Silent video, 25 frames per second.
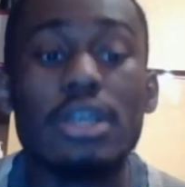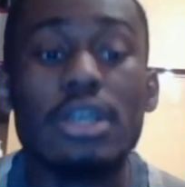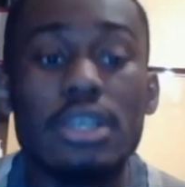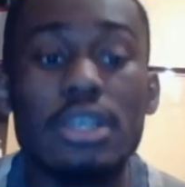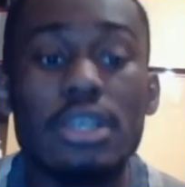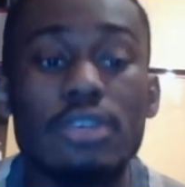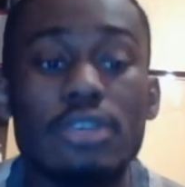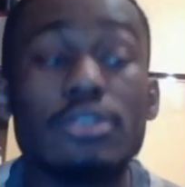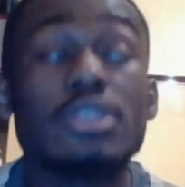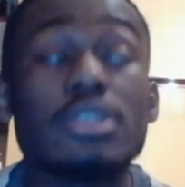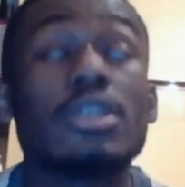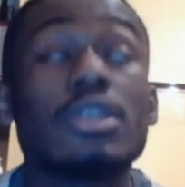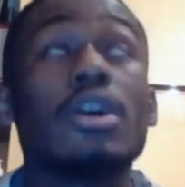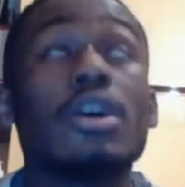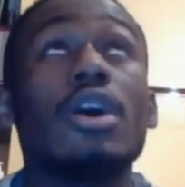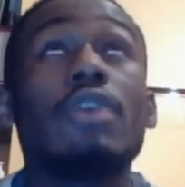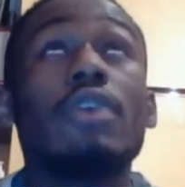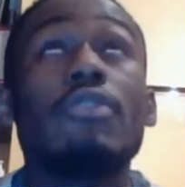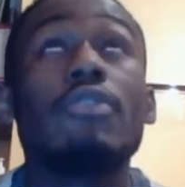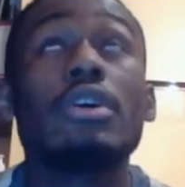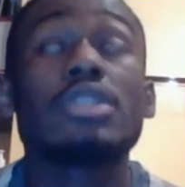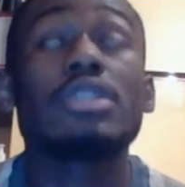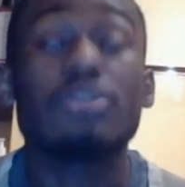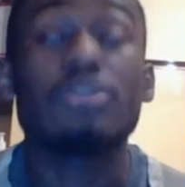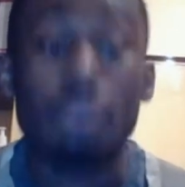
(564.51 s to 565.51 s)
So
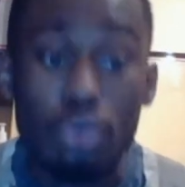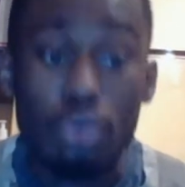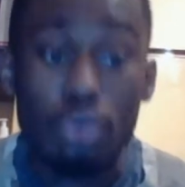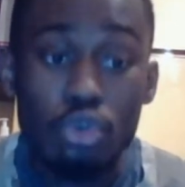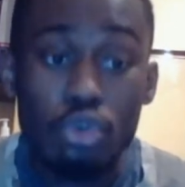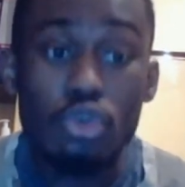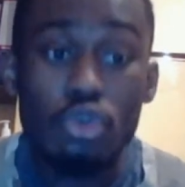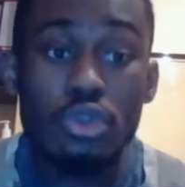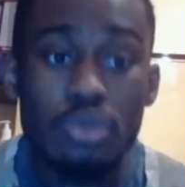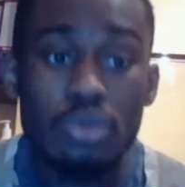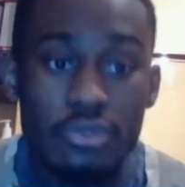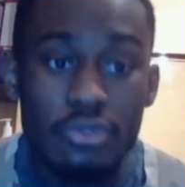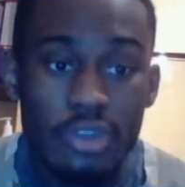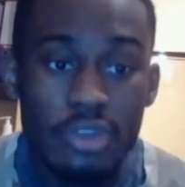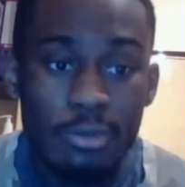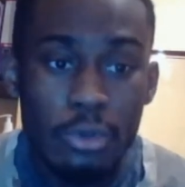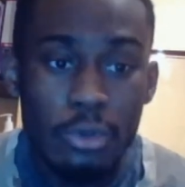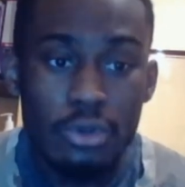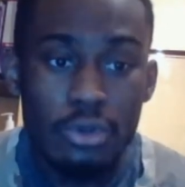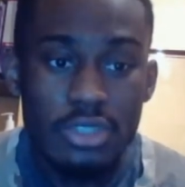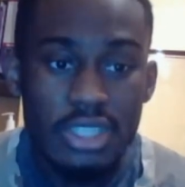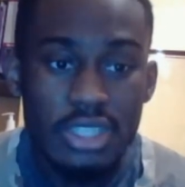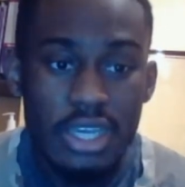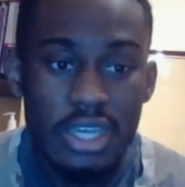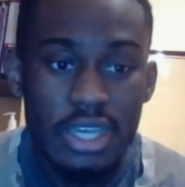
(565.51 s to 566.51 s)
therefore, how
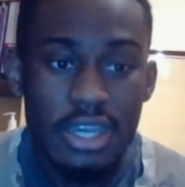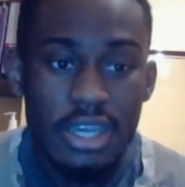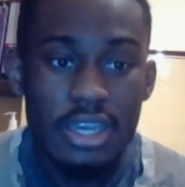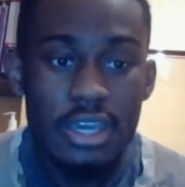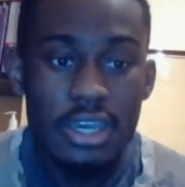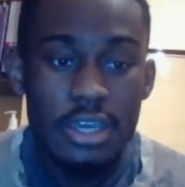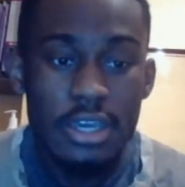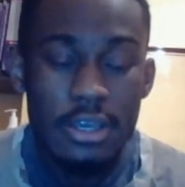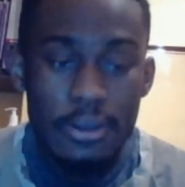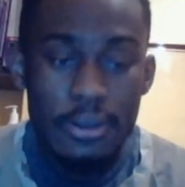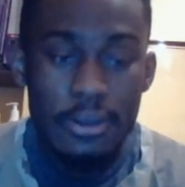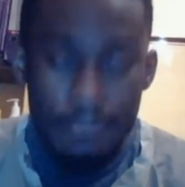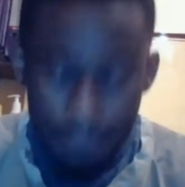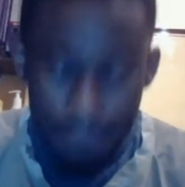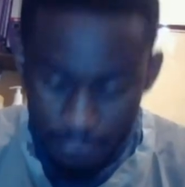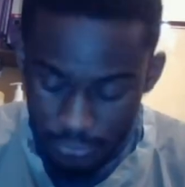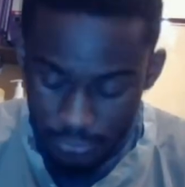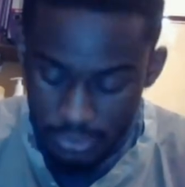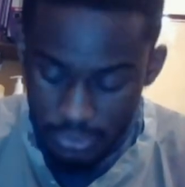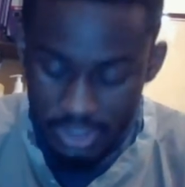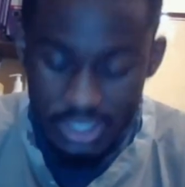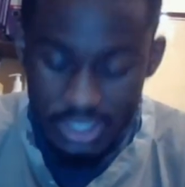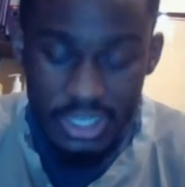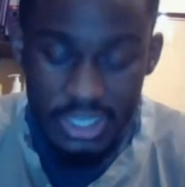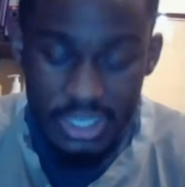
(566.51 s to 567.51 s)
can Yahushai
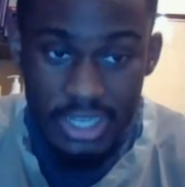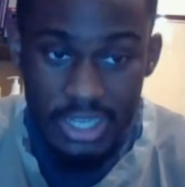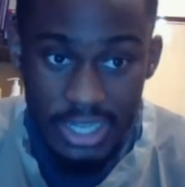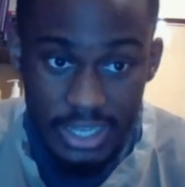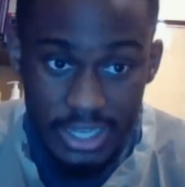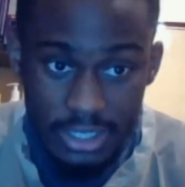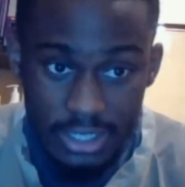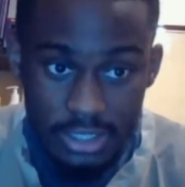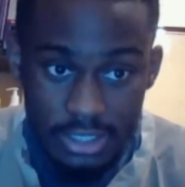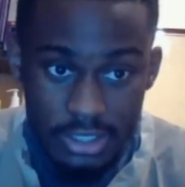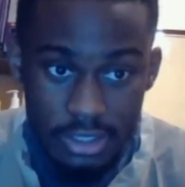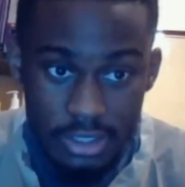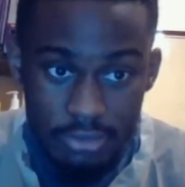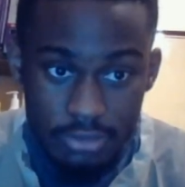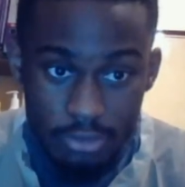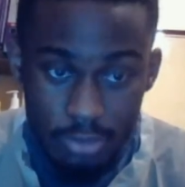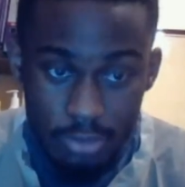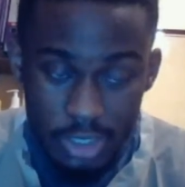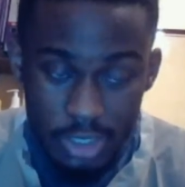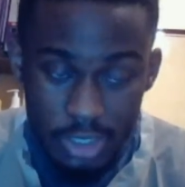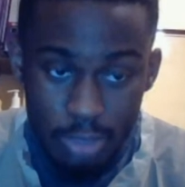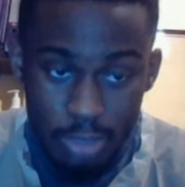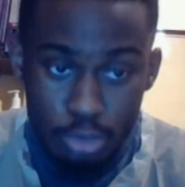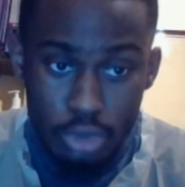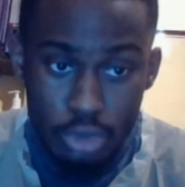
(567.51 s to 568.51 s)

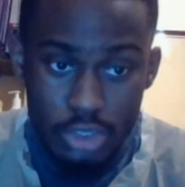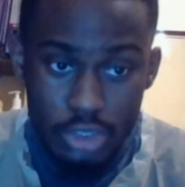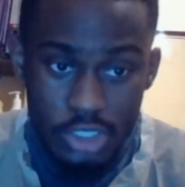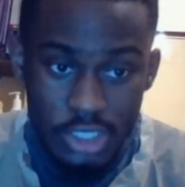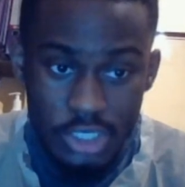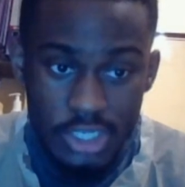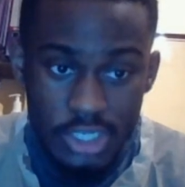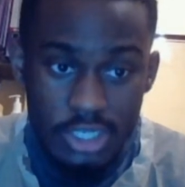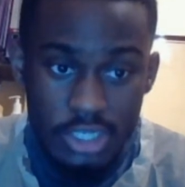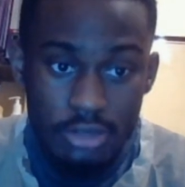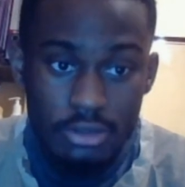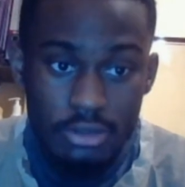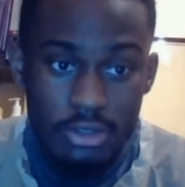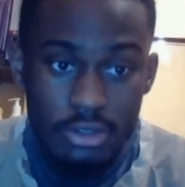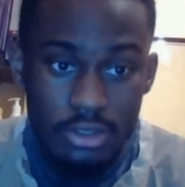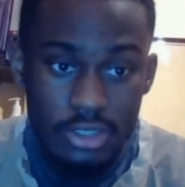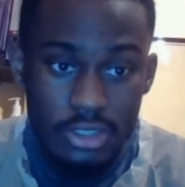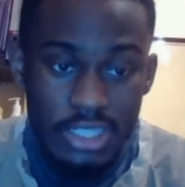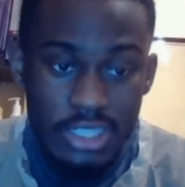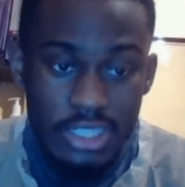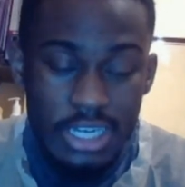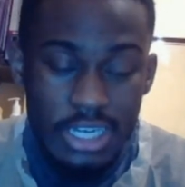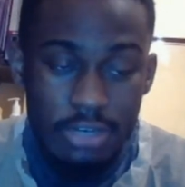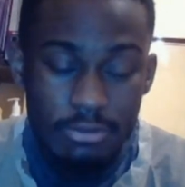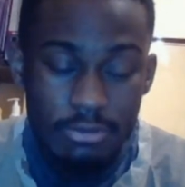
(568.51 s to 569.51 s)
be um
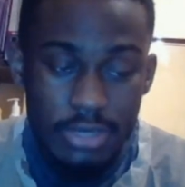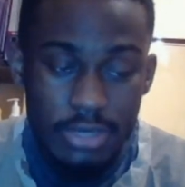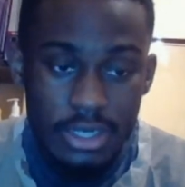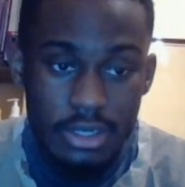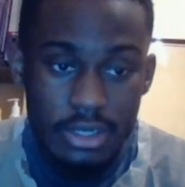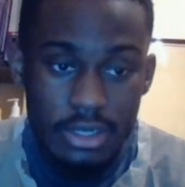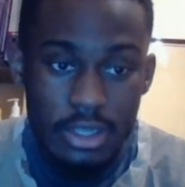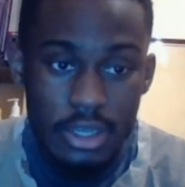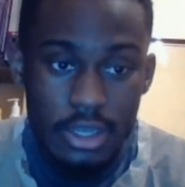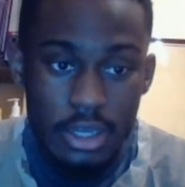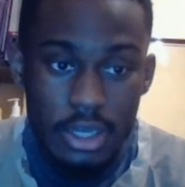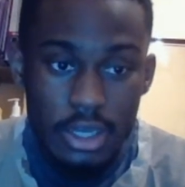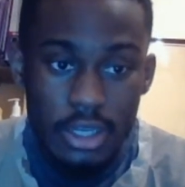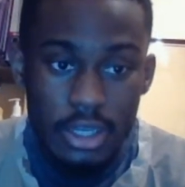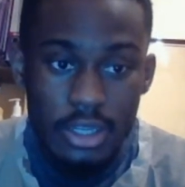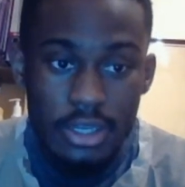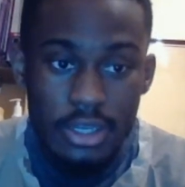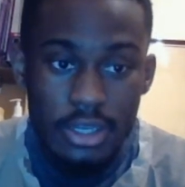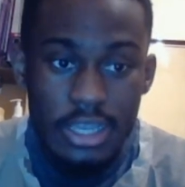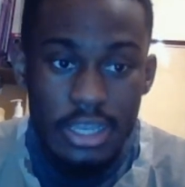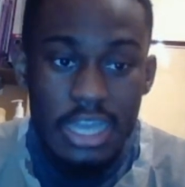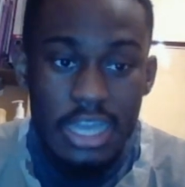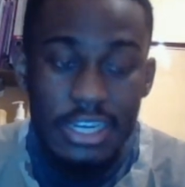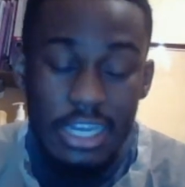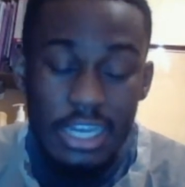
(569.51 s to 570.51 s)
the
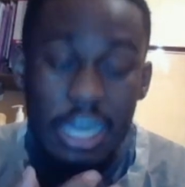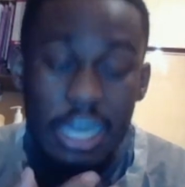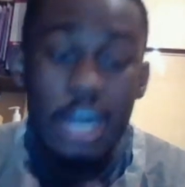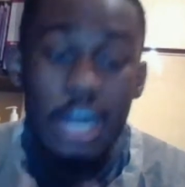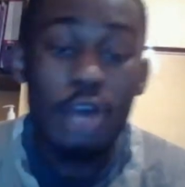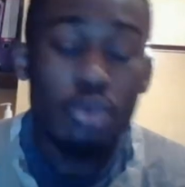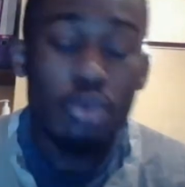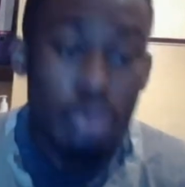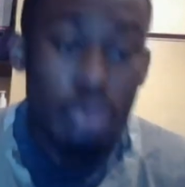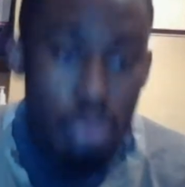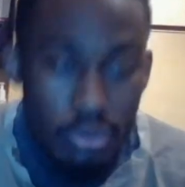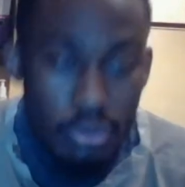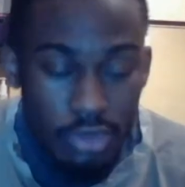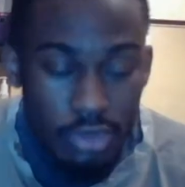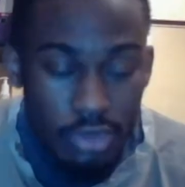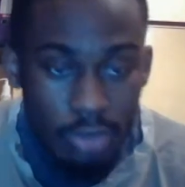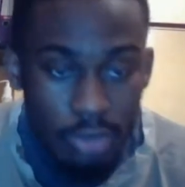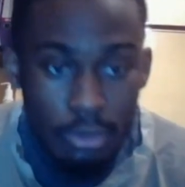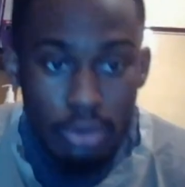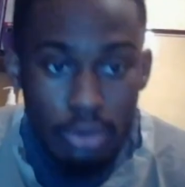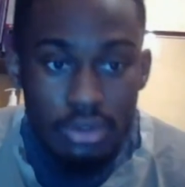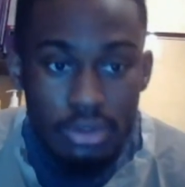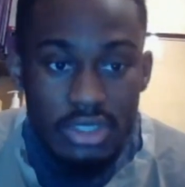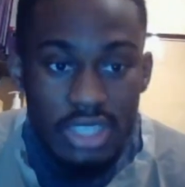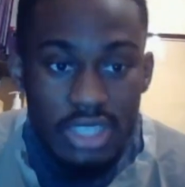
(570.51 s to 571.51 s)
same, on the same
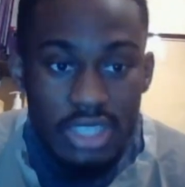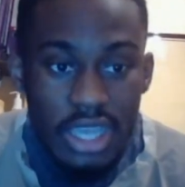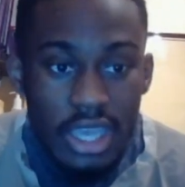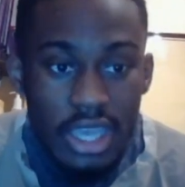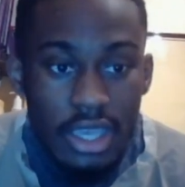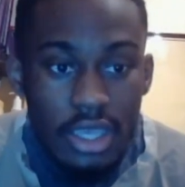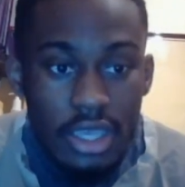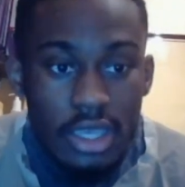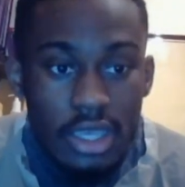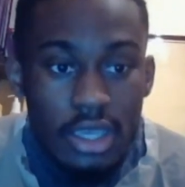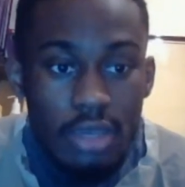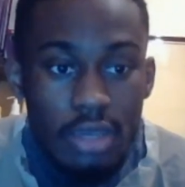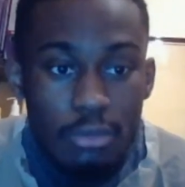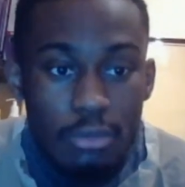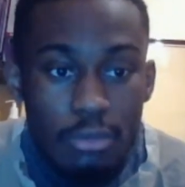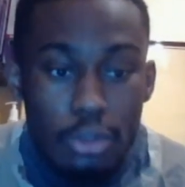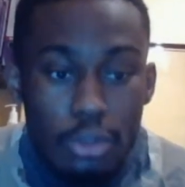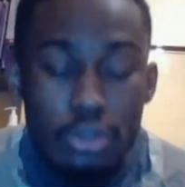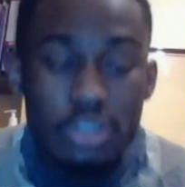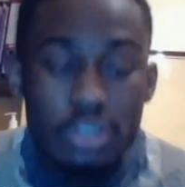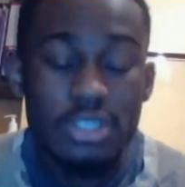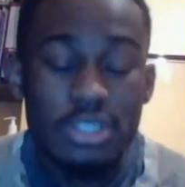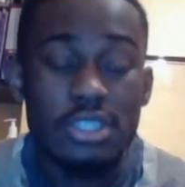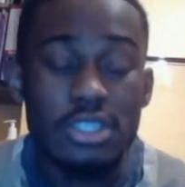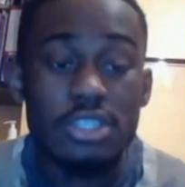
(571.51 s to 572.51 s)
level
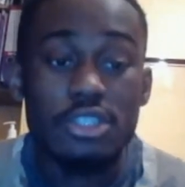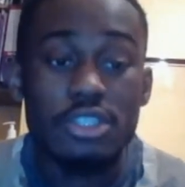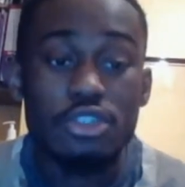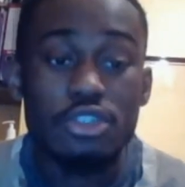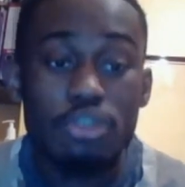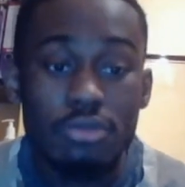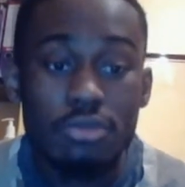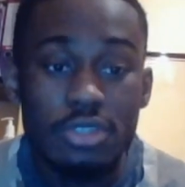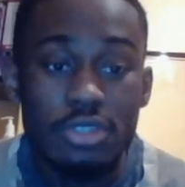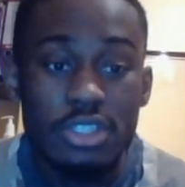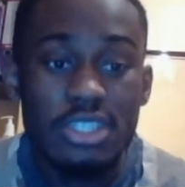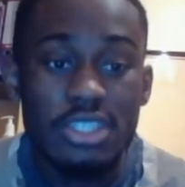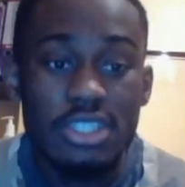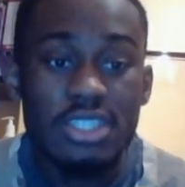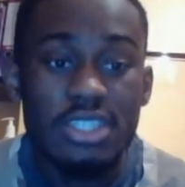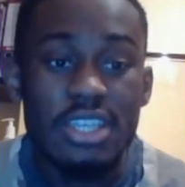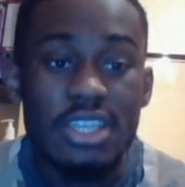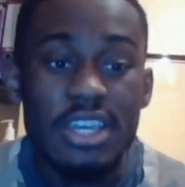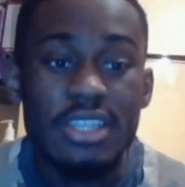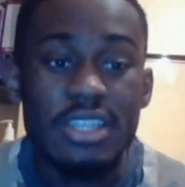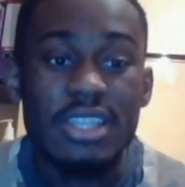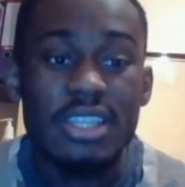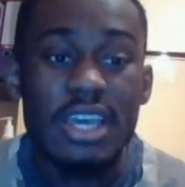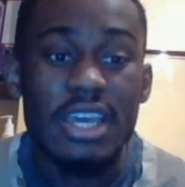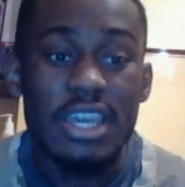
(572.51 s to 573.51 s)
as his father,
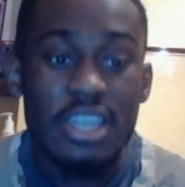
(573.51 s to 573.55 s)
man?